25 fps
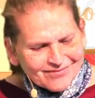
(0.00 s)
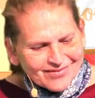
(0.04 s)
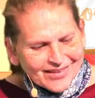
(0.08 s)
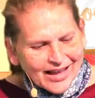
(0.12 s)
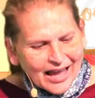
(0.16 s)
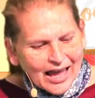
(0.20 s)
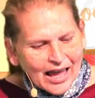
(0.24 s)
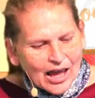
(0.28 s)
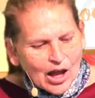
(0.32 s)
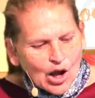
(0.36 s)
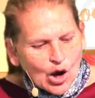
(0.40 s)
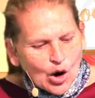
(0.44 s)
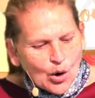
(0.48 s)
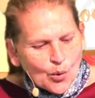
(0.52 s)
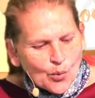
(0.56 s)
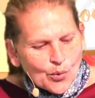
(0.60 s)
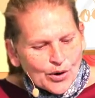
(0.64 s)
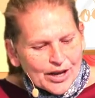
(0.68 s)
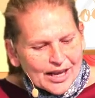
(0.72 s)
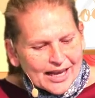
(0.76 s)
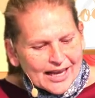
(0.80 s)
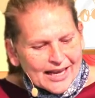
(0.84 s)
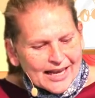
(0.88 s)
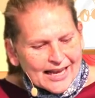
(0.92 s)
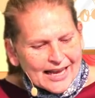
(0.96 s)
where
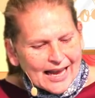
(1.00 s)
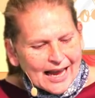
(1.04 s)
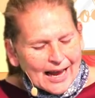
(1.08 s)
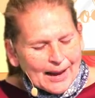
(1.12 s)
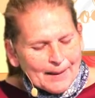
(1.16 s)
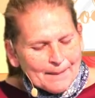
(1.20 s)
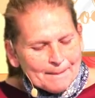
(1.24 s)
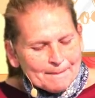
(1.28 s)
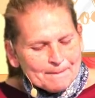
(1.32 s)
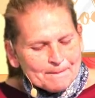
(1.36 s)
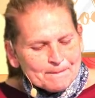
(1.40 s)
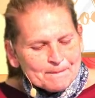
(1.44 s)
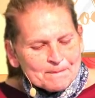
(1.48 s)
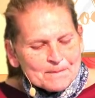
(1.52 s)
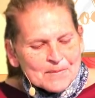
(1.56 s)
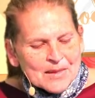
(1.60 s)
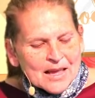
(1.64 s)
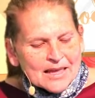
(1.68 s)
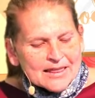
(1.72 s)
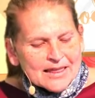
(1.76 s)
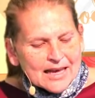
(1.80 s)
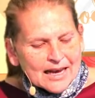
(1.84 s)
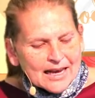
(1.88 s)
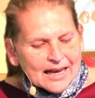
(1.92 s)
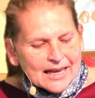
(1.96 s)
um,
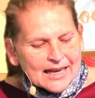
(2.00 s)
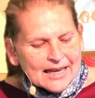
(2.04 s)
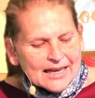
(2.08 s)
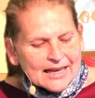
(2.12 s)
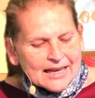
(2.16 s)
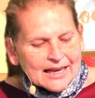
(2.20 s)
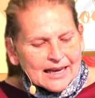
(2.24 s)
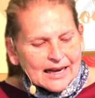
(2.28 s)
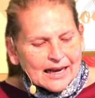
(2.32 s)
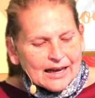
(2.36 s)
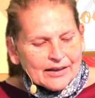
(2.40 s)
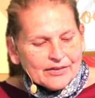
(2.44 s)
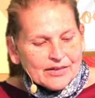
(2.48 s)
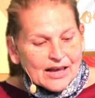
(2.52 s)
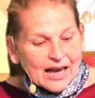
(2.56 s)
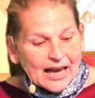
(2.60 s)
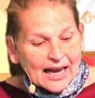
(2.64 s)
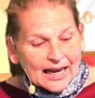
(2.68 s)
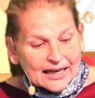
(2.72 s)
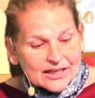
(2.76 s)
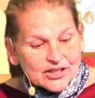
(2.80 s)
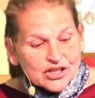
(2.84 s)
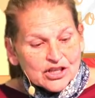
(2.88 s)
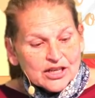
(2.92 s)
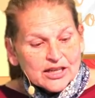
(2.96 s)
they they
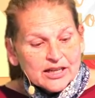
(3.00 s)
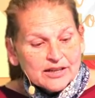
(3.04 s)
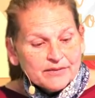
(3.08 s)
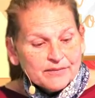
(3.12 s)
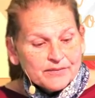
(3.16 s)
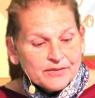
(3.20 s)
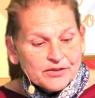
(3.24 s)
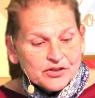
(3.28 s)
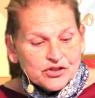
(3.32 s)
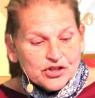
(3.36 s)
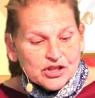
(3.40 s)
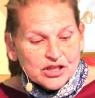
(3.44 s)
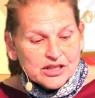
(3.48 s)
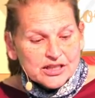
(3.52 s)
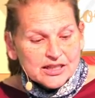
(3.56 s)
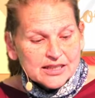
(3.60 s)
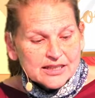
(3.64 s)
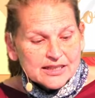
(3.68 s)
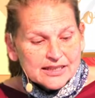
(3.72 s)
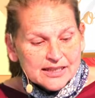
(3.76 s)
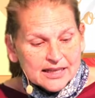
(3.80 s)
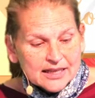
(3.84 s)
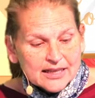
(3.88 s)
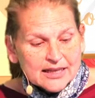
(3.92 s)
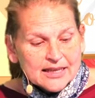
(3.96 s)
actually Jesus said
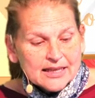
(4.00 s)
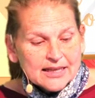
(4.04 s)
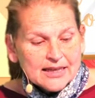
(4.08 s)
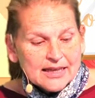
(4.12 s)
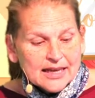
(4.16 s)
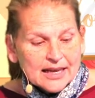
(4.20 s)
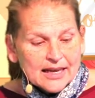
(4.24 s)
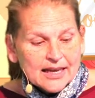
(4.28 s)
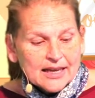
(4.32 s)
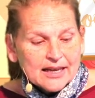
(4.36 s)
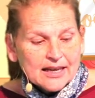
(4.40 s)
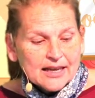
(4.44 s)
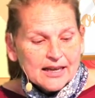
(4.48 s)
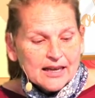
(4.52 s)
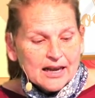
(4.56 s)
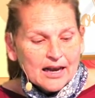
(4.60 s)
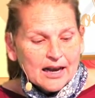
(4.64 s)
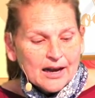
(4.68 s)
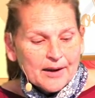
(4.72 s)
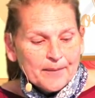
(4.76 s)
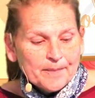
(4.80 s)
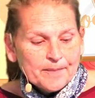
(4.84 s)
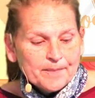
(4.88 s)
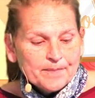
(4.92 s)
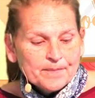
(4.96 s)
that they um
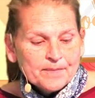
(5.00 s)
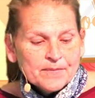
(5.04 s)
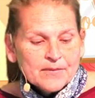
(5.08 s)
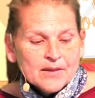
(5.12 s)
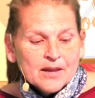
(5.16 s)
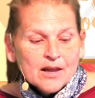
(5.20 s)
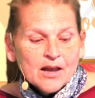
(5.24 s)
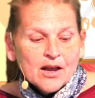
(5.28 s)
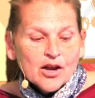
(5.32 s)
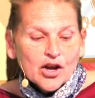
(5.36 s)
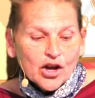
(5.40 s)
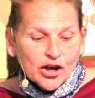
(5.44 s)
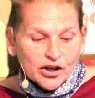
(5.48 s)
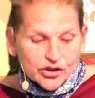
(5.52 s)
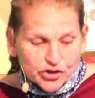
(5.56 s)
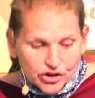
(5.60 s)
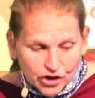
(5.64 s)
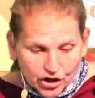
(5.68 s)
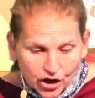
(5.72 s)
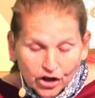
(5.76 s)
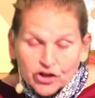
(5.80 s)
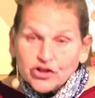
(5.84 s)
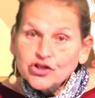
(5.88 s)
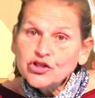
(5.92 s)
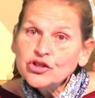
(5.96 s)
going to go
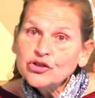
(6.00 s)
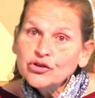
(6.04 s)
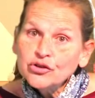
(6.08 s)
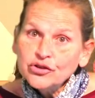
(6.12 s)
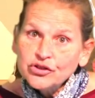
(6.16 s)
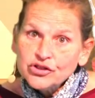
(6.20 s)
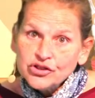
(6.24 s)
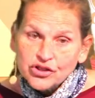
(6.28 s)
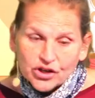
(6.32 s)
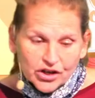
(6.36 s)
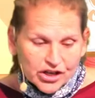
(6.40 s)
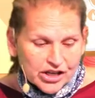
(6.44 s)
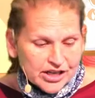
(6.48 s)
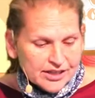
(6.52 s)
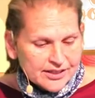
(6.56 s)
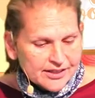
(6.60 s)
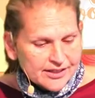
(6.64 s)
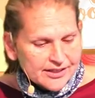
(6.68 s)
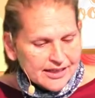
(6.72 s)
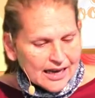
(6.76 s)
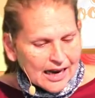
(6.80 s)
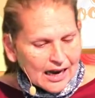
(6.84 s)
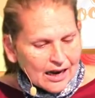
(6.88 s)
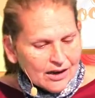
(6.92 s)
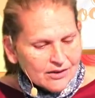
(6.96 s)
to Zacchaeus'
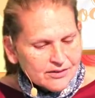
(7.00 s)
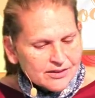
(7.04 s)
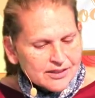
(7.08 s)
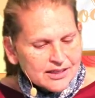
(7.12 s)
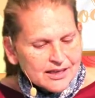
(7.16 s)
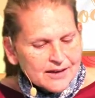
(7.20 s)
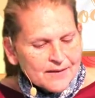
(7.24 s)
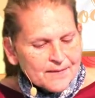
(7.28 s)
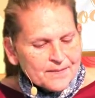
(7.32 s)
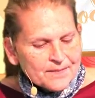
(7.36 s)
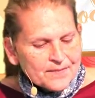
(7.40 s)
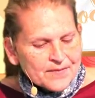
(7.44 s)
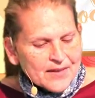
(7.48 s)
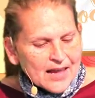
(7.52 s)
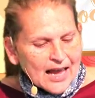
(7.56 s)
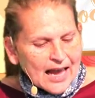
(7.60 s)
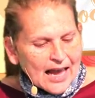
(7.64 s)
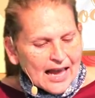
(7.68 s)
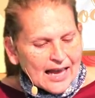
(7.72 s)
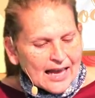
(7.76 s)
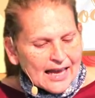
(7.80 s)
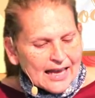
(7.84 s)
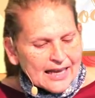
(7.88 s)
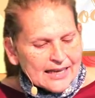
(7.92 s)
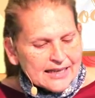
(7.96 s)
house,
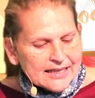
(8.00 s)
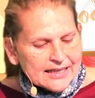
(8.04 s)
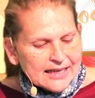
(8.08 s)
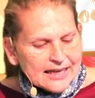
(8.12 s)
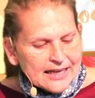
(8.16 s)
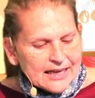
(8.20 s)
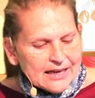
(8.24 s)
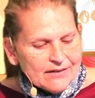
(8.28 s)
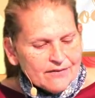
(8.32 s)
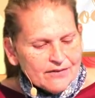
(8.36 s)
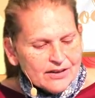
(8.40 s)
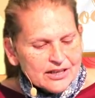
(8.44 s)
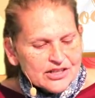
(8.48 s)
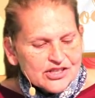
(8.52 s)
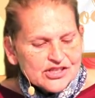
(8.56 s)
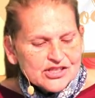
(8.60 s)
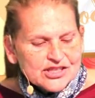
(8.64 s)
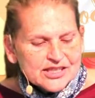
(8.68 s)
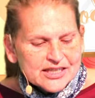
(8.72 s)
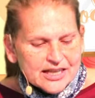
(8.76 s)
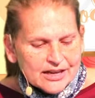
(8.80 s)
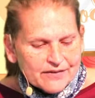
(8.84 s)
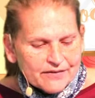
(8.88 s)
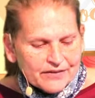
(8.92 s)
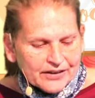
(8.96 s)
and in verse
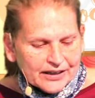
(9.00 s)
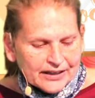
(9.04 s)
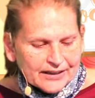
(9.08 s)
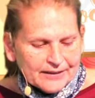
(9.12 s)
7,